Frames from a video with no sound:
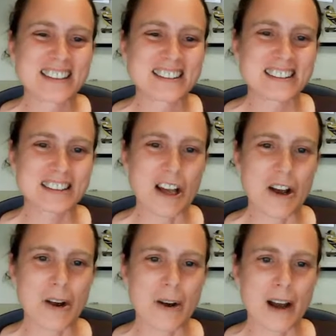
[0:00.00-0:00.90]
So,
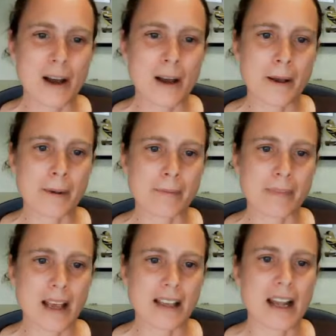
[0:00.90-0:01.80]
and
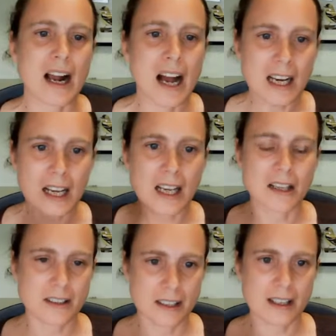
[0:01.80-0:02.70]
then
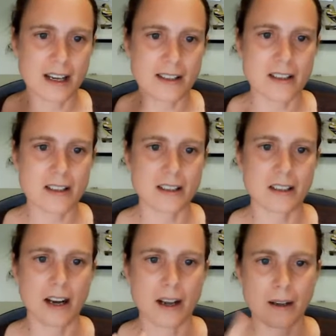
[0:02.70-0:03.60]
Anna, the other